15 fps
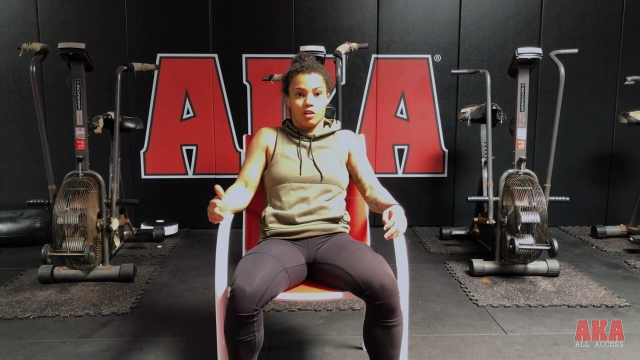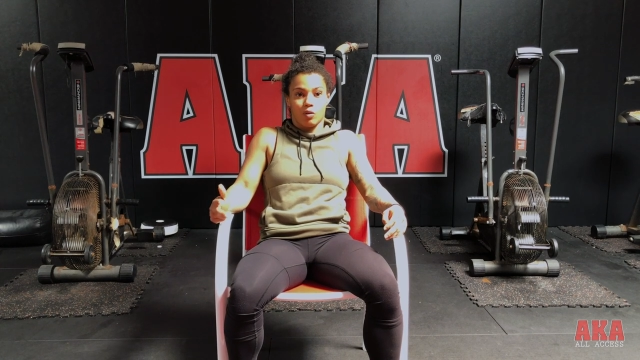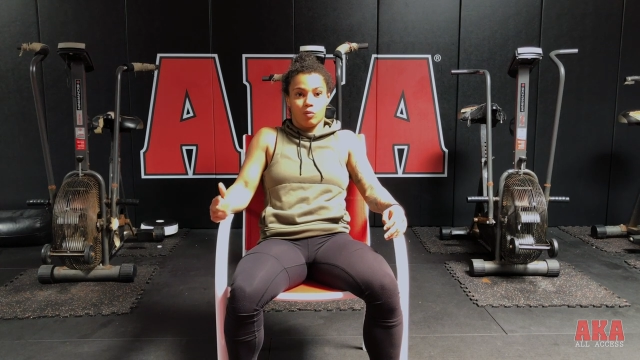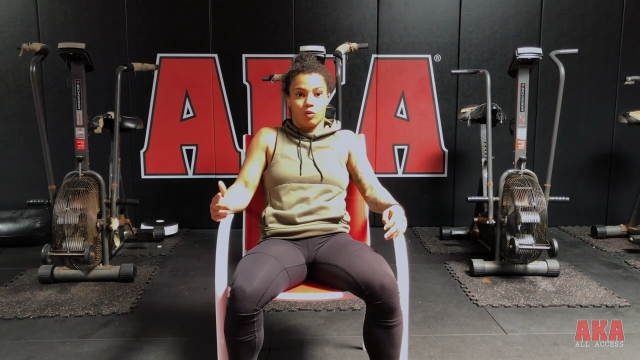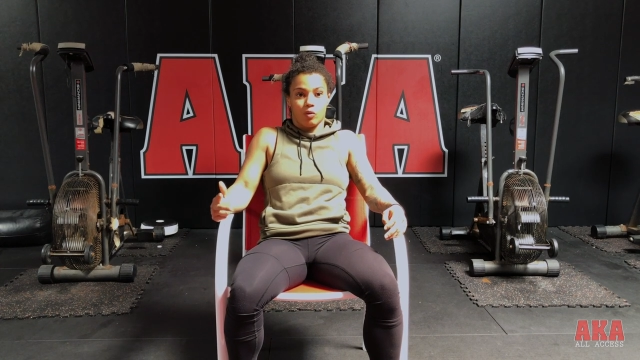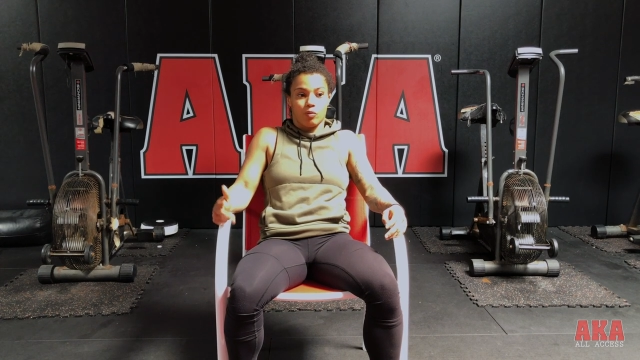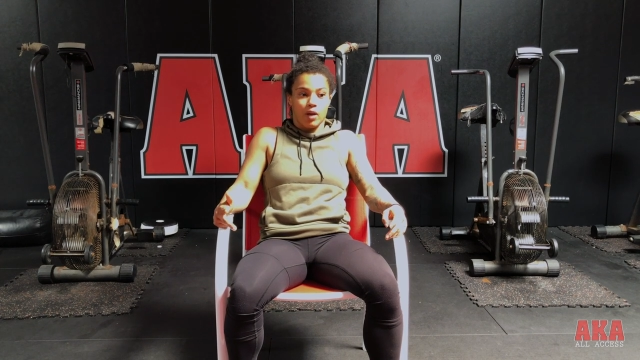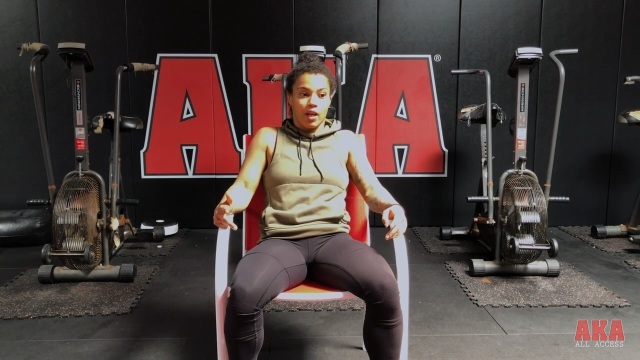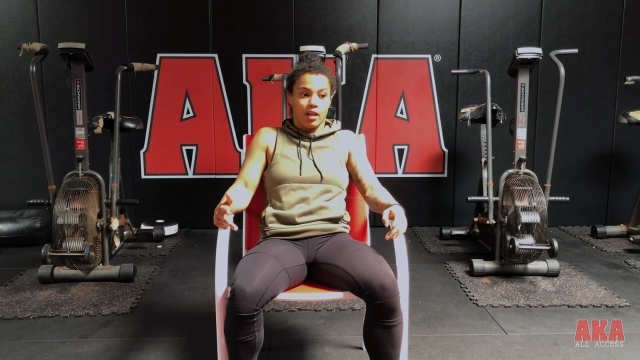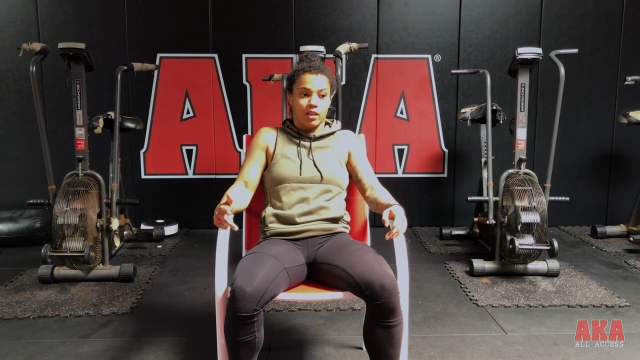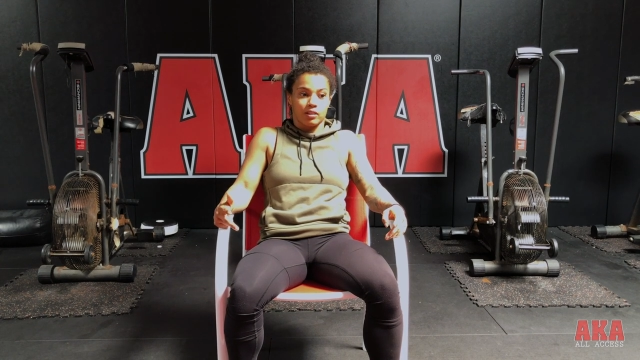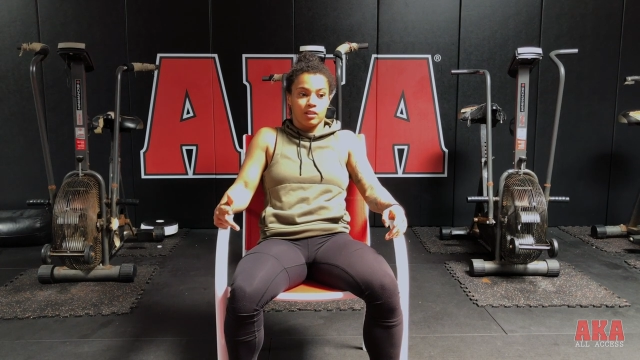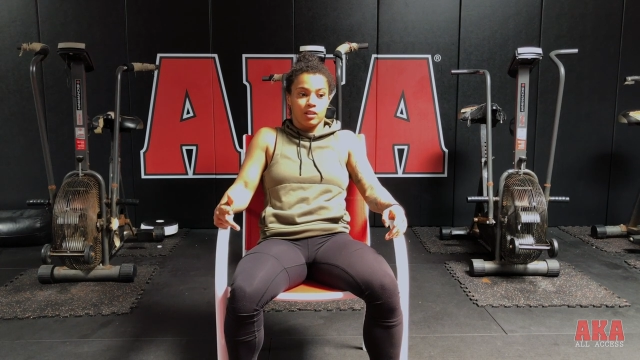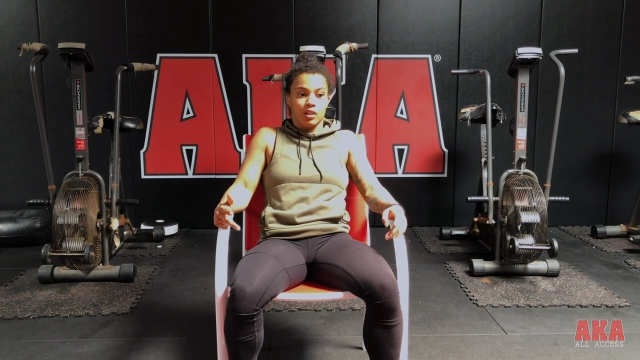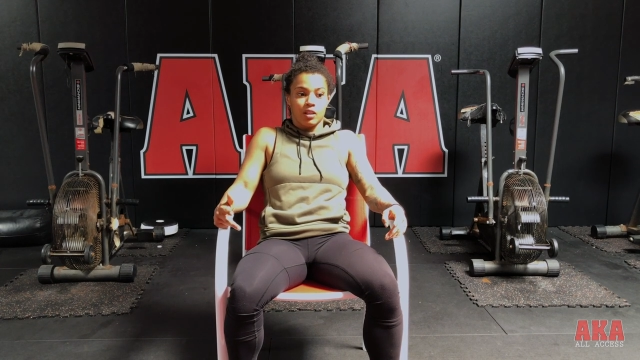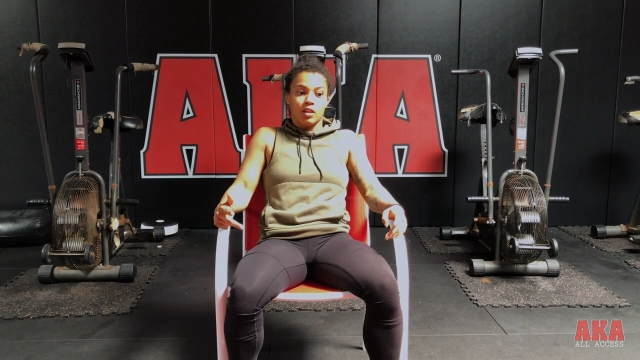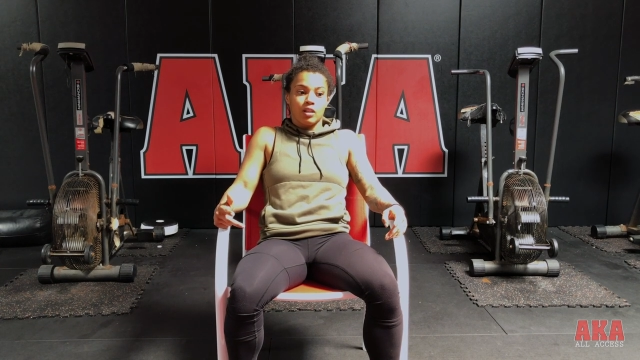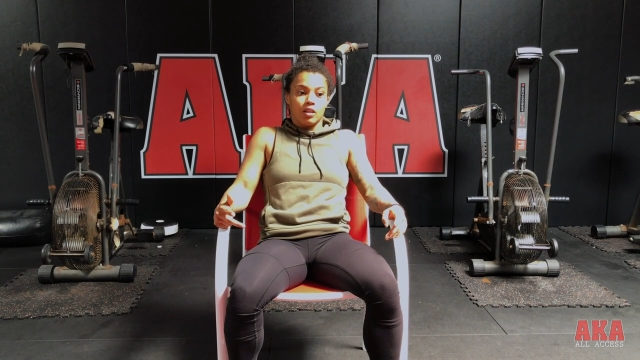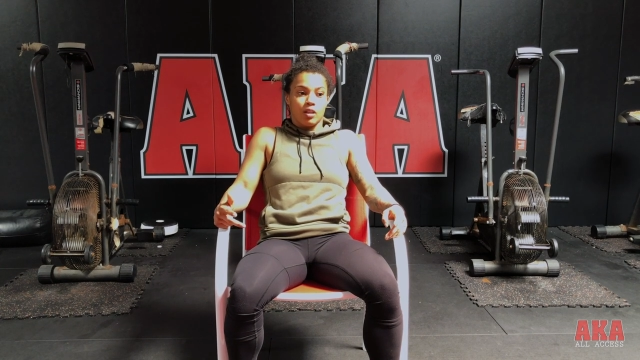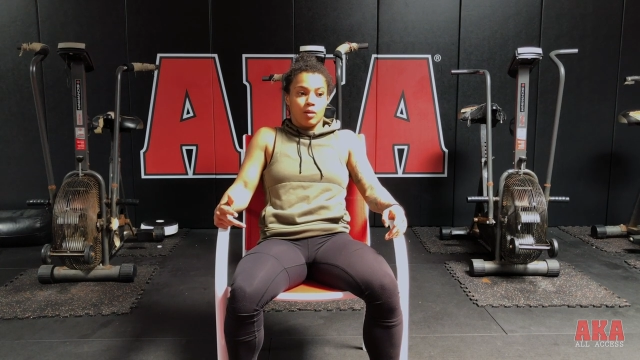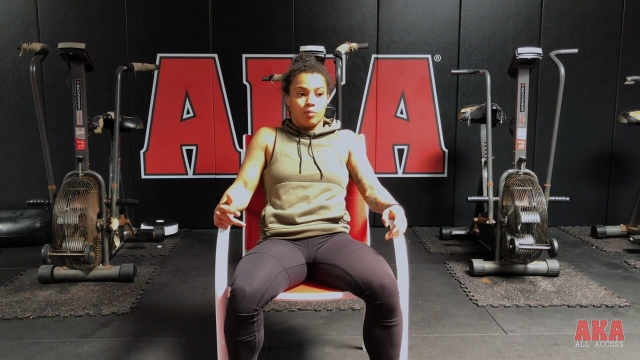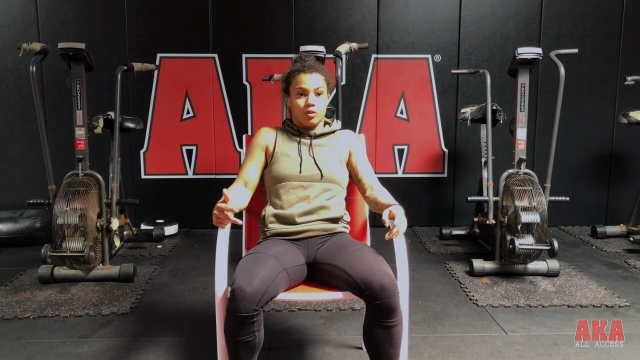know, were ranked
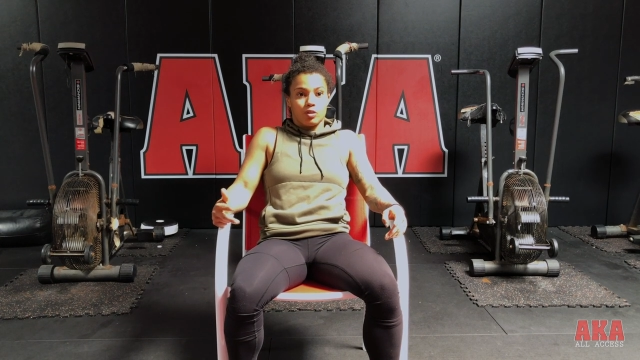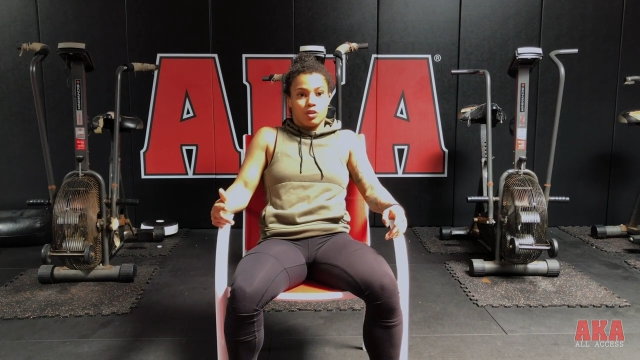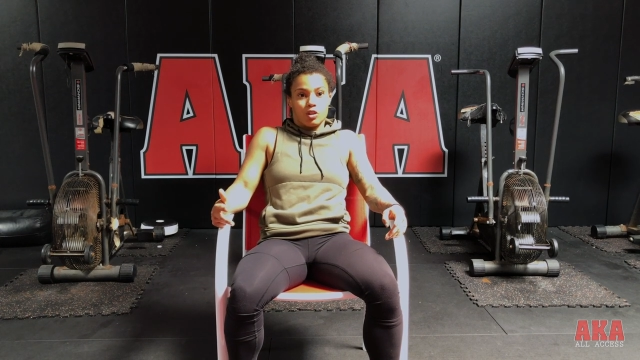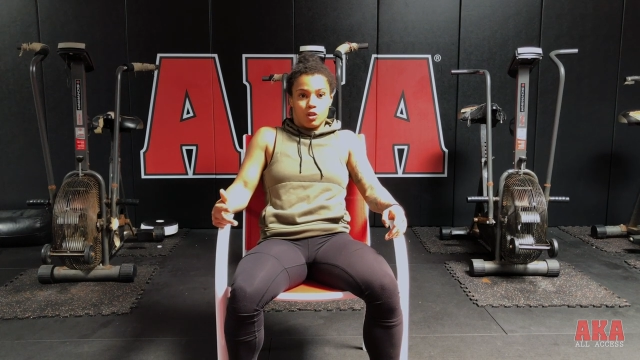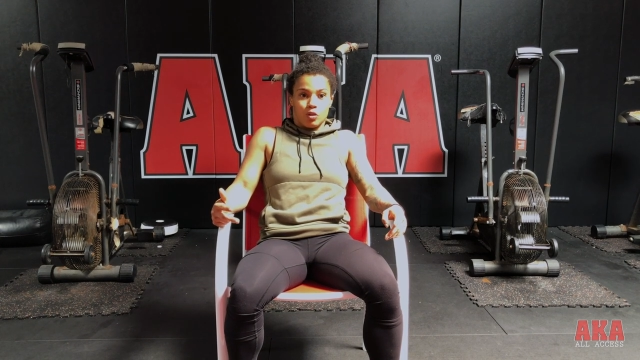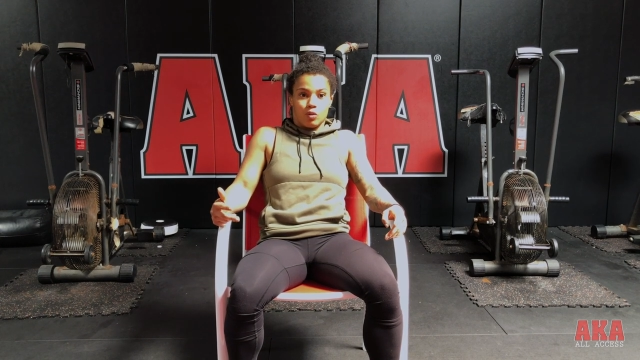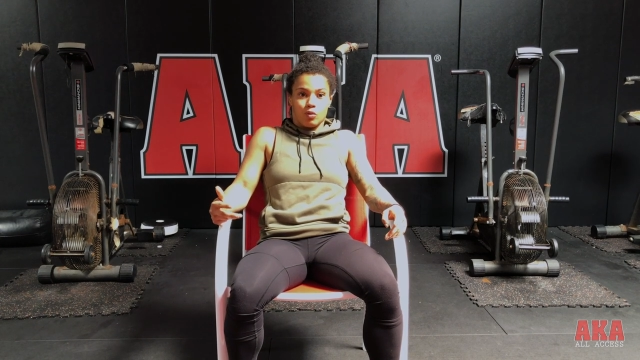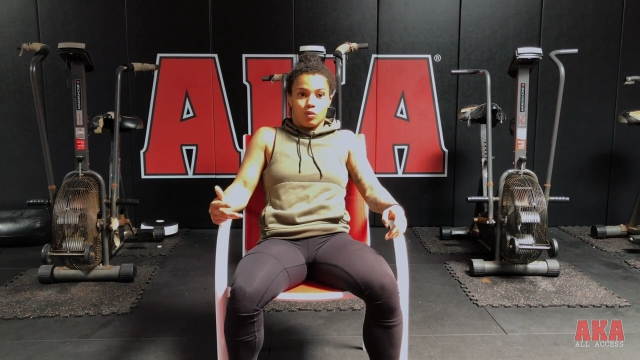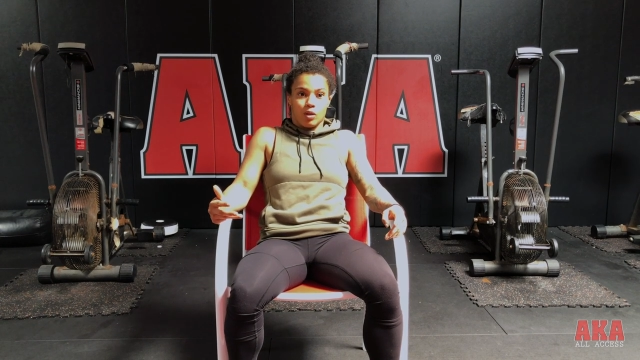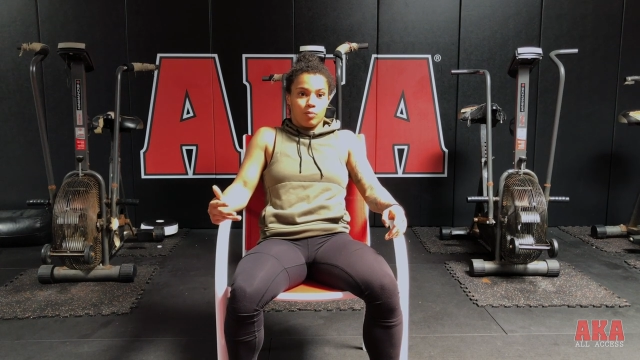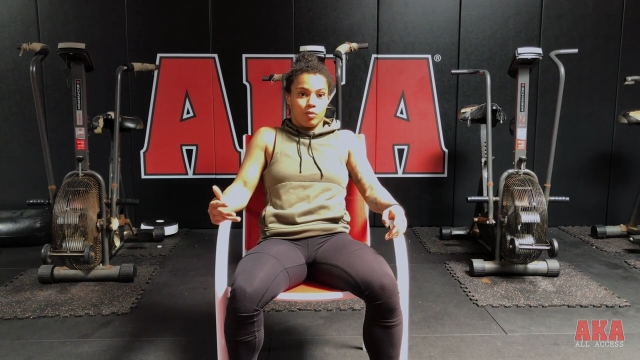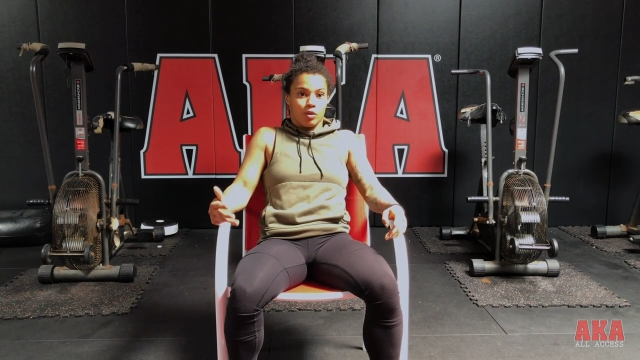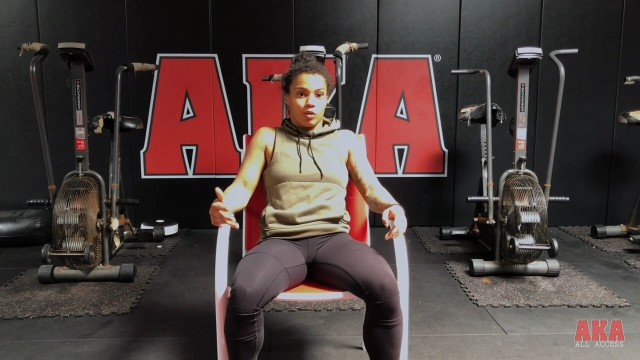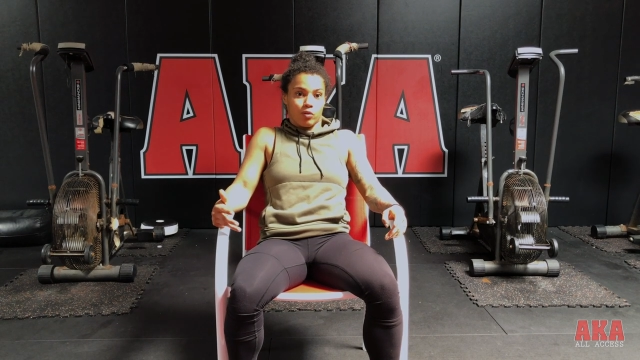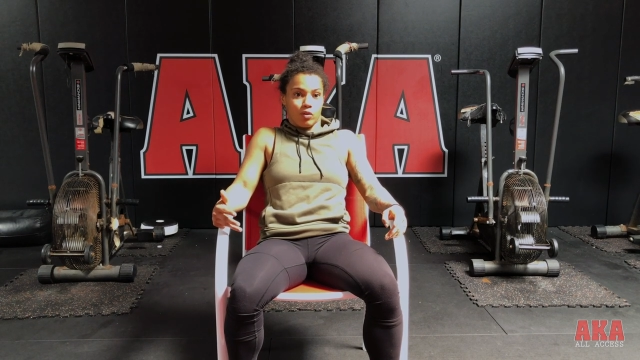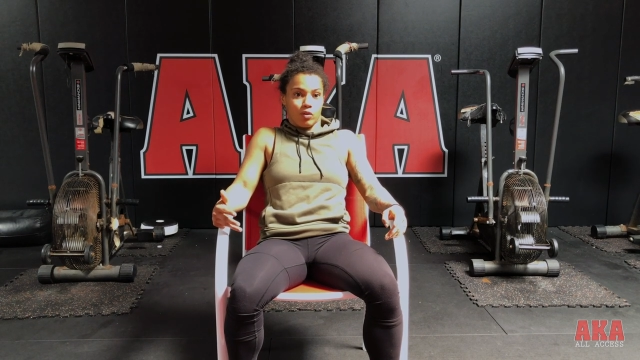#2, #3